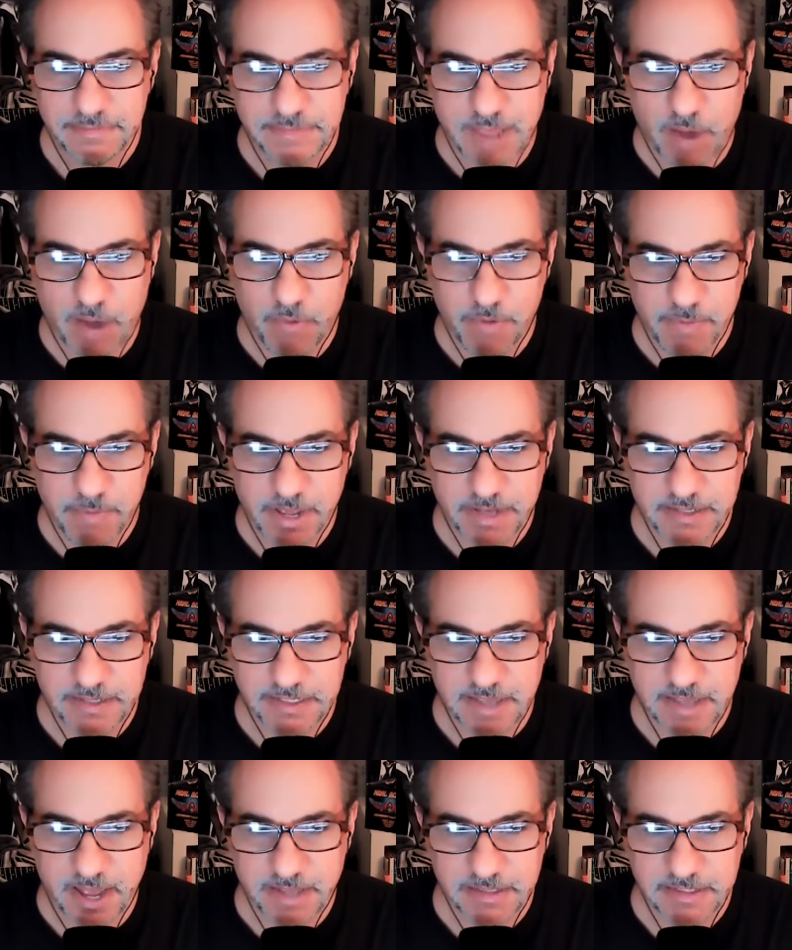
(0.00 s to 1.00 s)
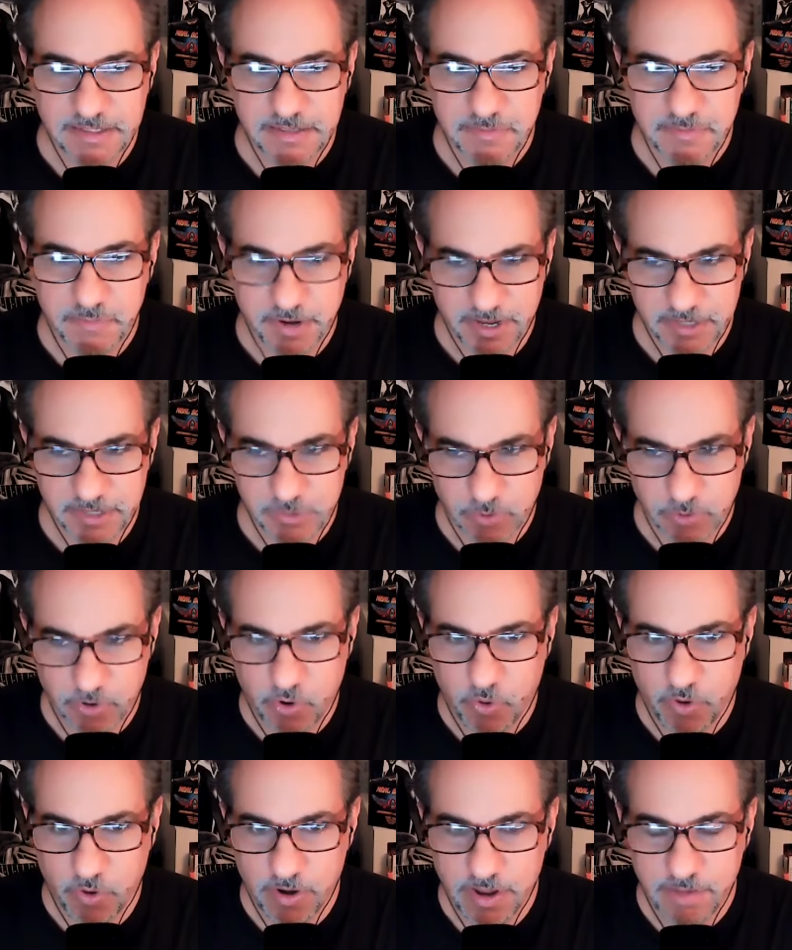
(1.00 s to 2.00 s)
that would make sense. But he's
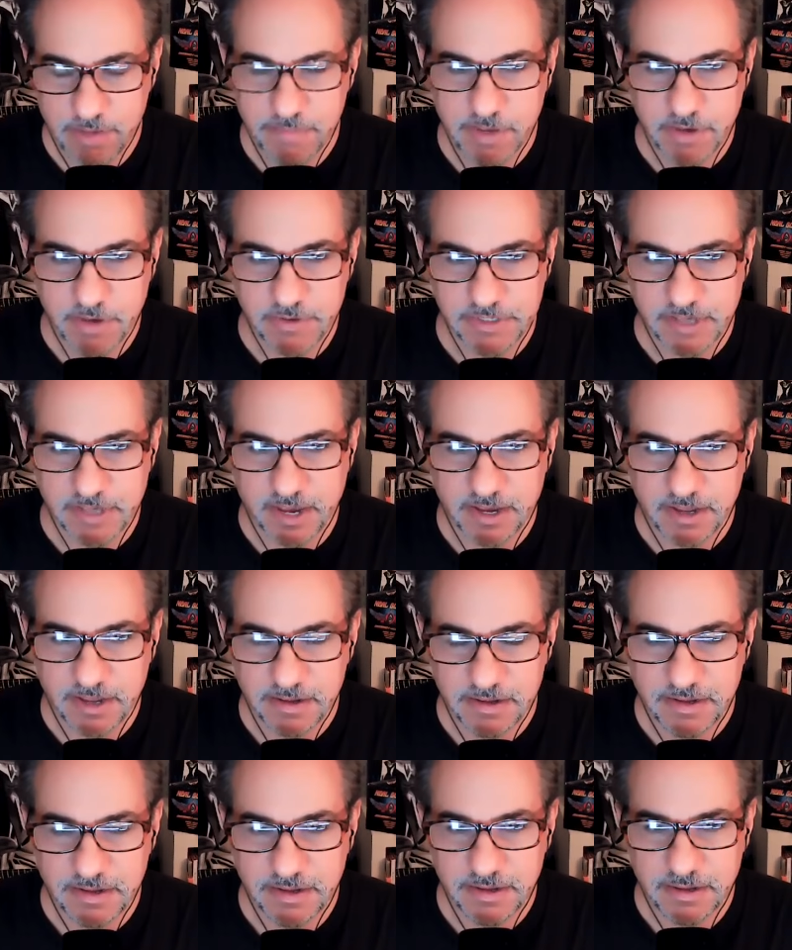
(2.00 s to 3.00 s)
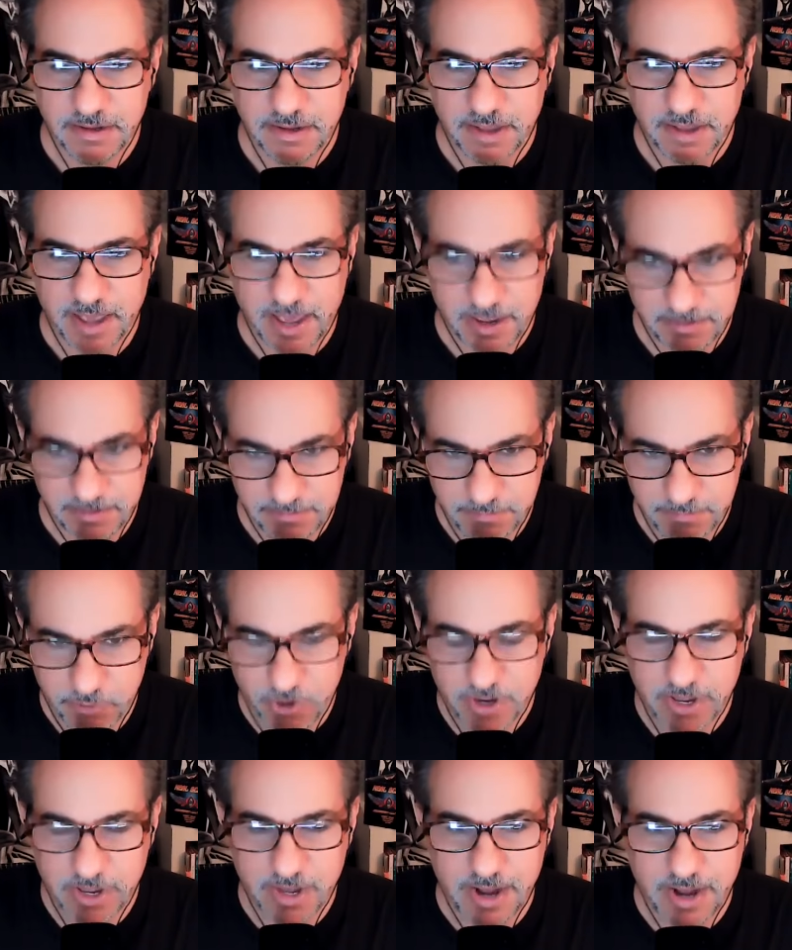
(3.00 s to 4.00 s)
recording music and
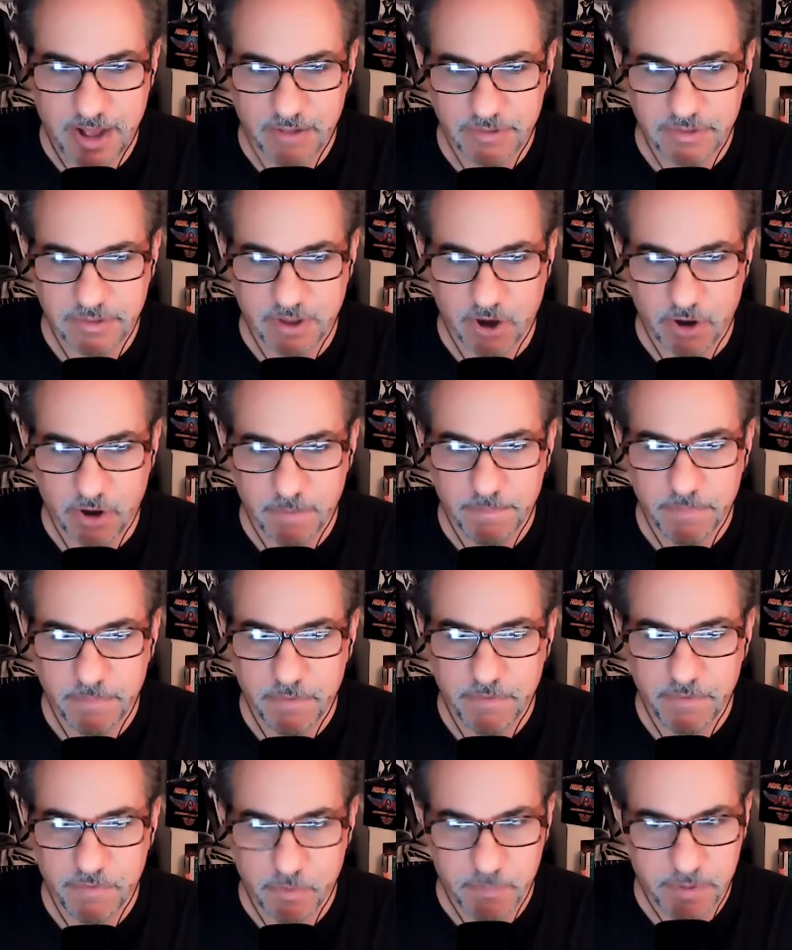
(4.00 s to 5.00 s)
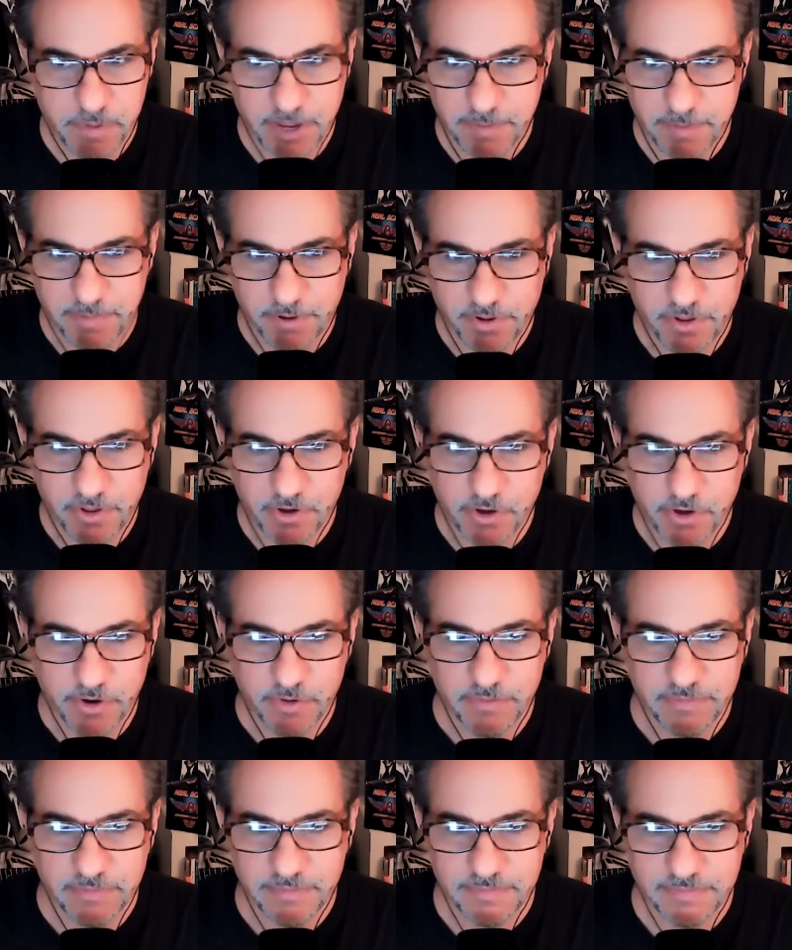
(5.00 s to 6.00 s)
putting it out there for people
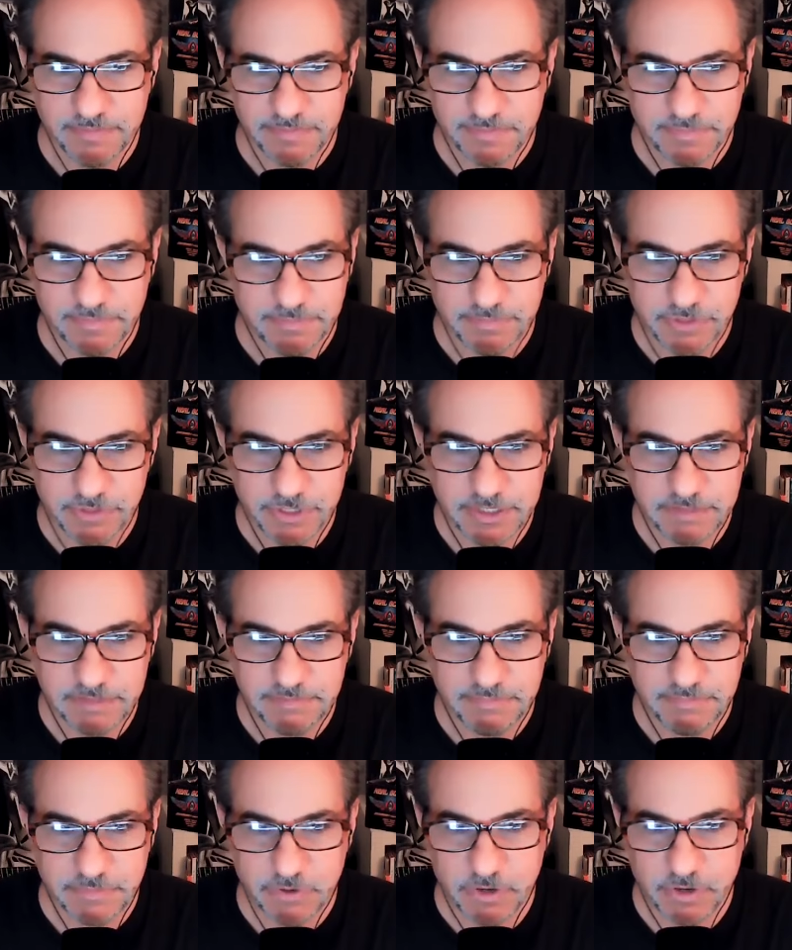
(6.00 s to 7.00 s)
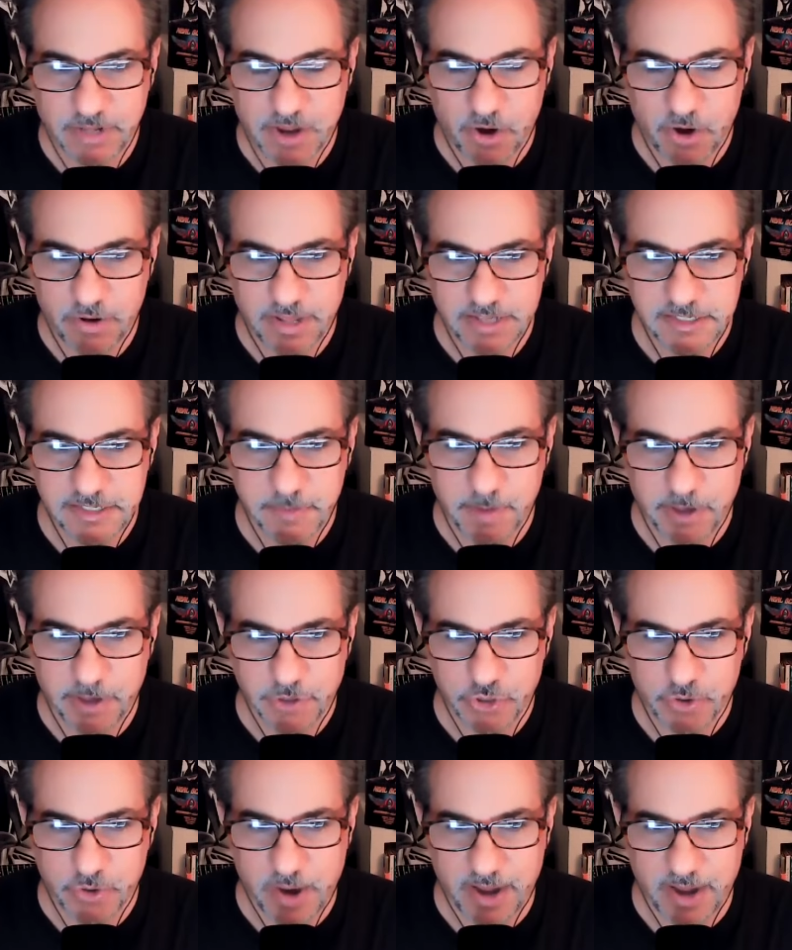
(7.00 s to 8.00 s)
who just could care less about
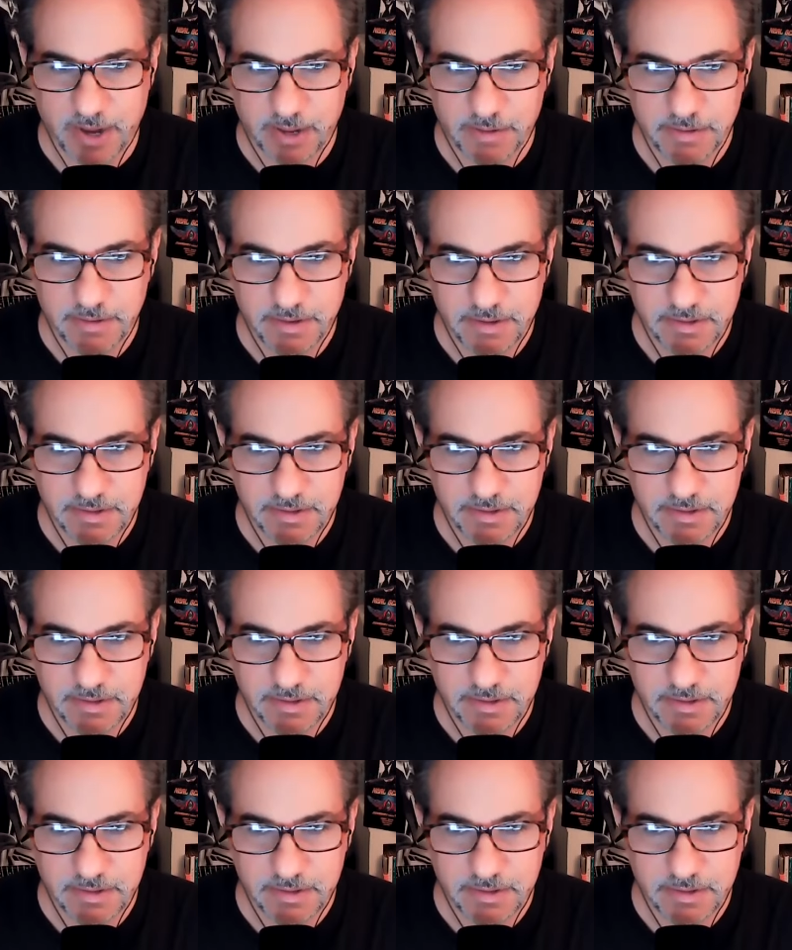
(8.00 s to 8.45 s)
shredding.